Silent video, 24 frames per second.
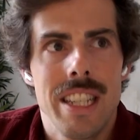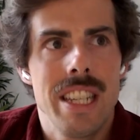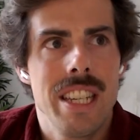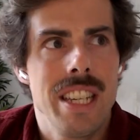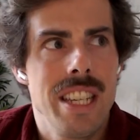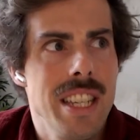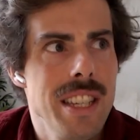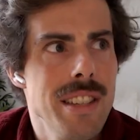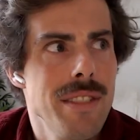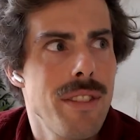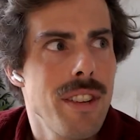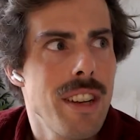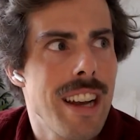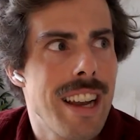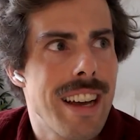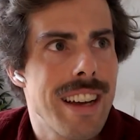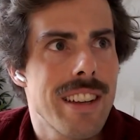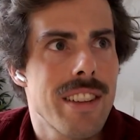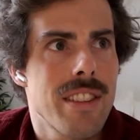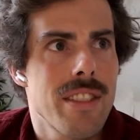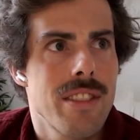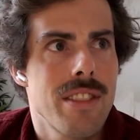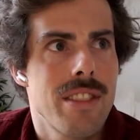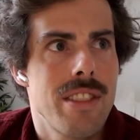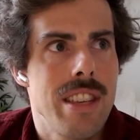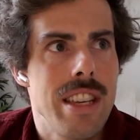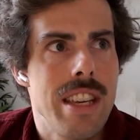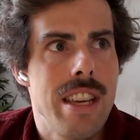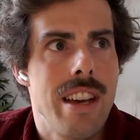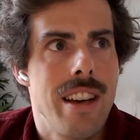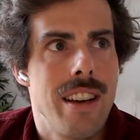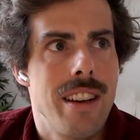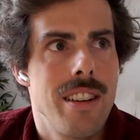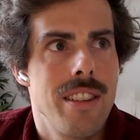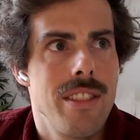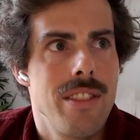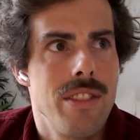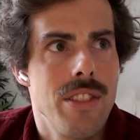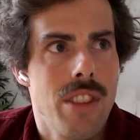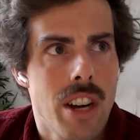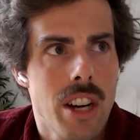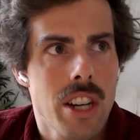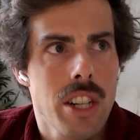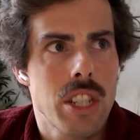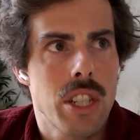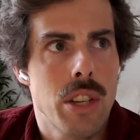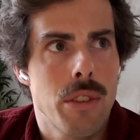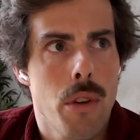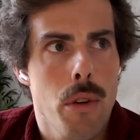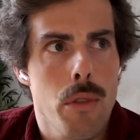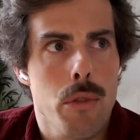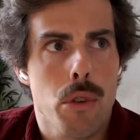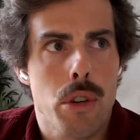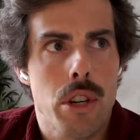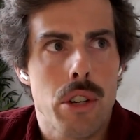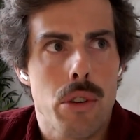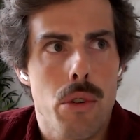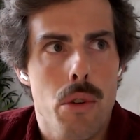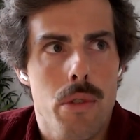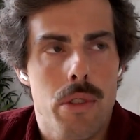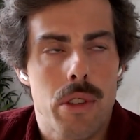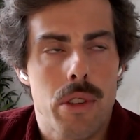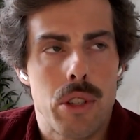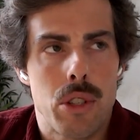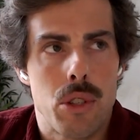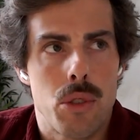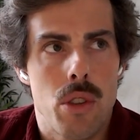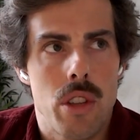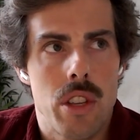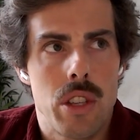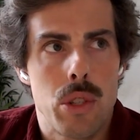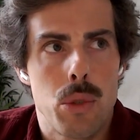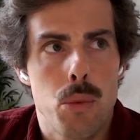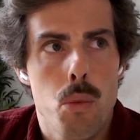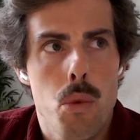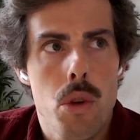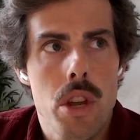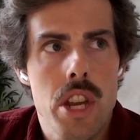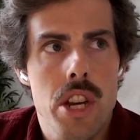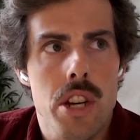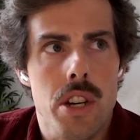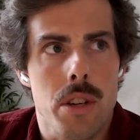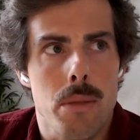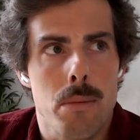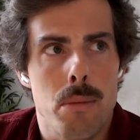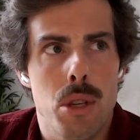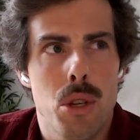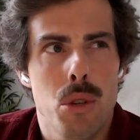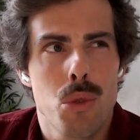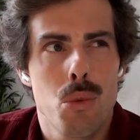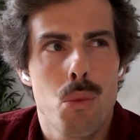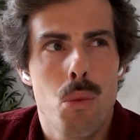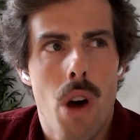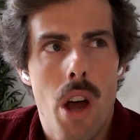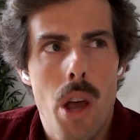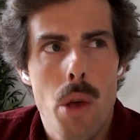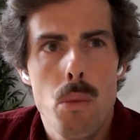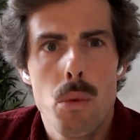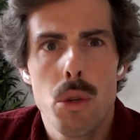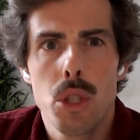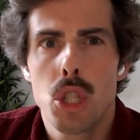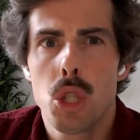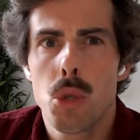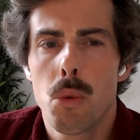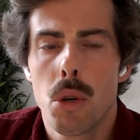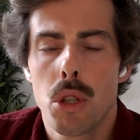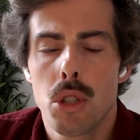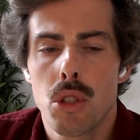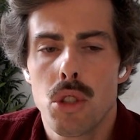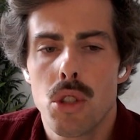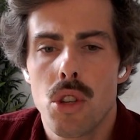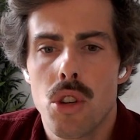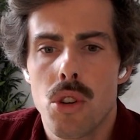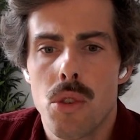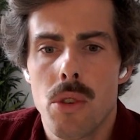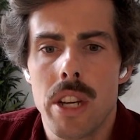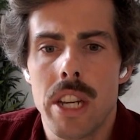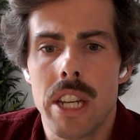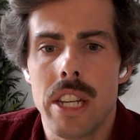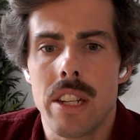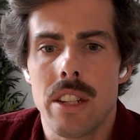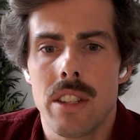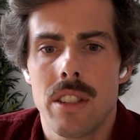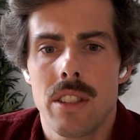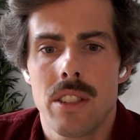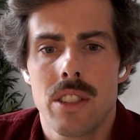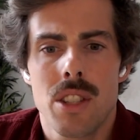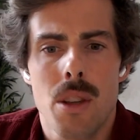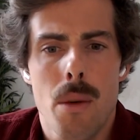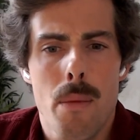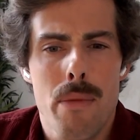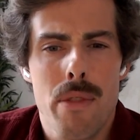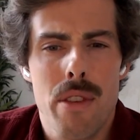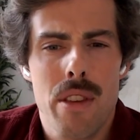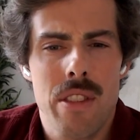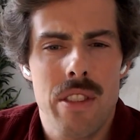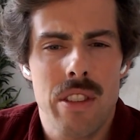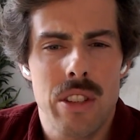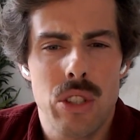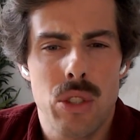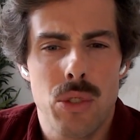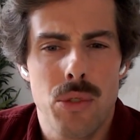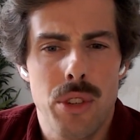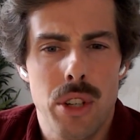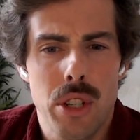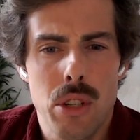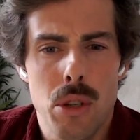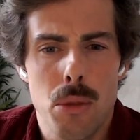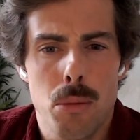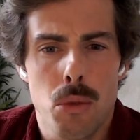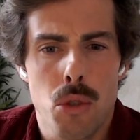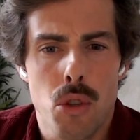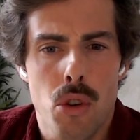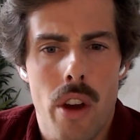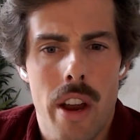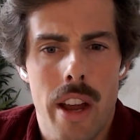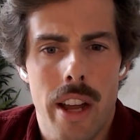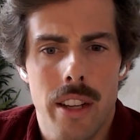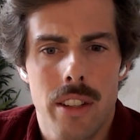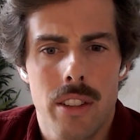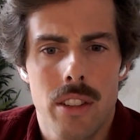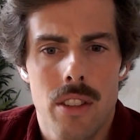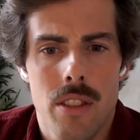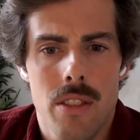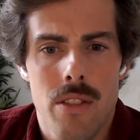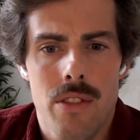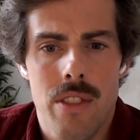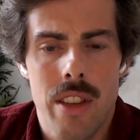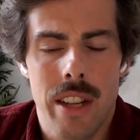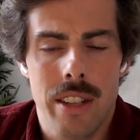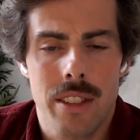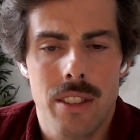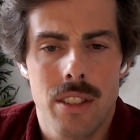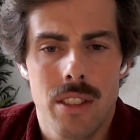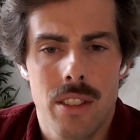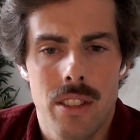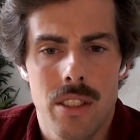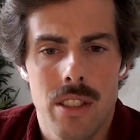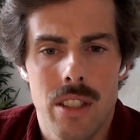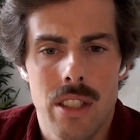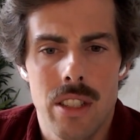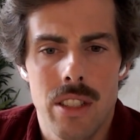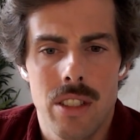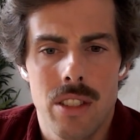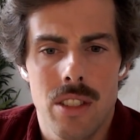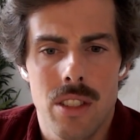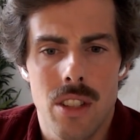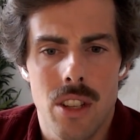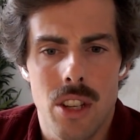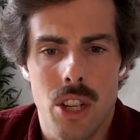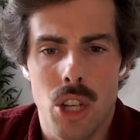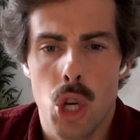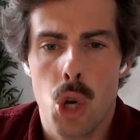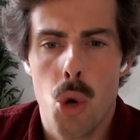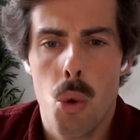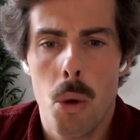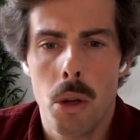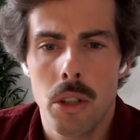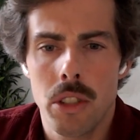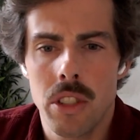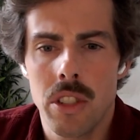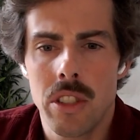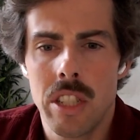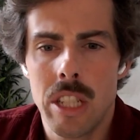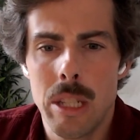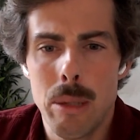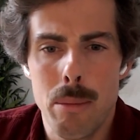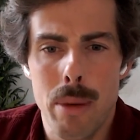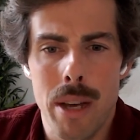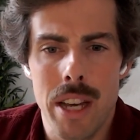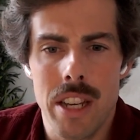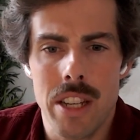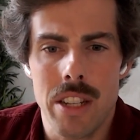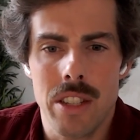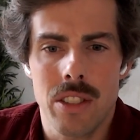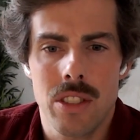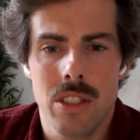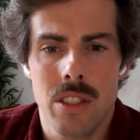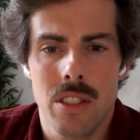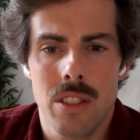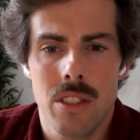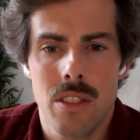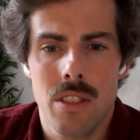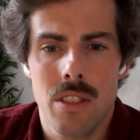even like the narrative of green growth is weird, because why would you want to green something that is very abstract, that is a quantity based